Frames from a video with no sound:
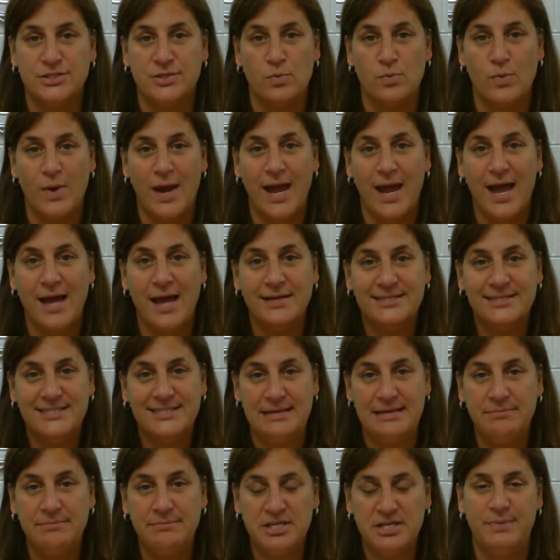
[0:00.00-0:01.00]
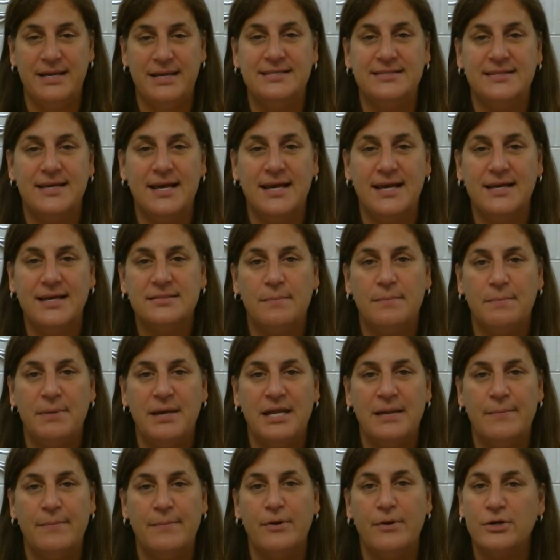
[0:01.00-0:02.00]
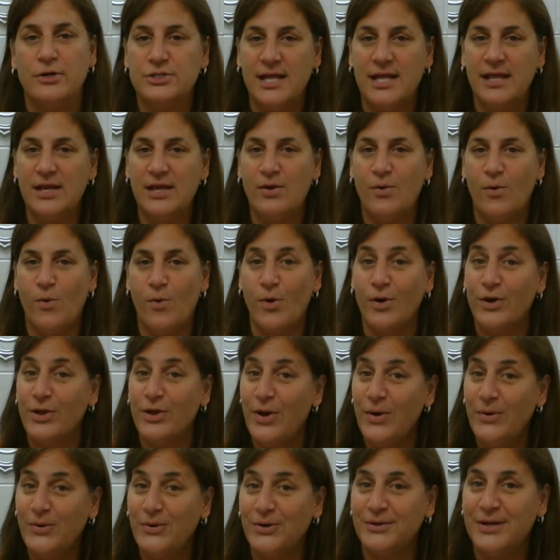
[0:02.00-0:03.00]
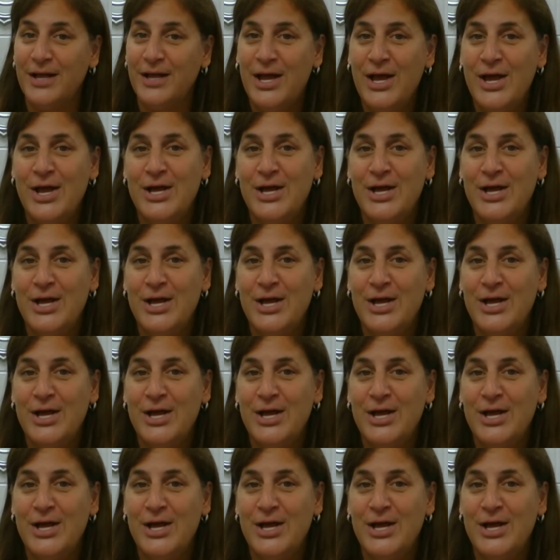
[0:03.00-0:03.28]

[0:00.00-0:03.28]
the round deep dish pizzas, peanut butter and jelly, or yogurt.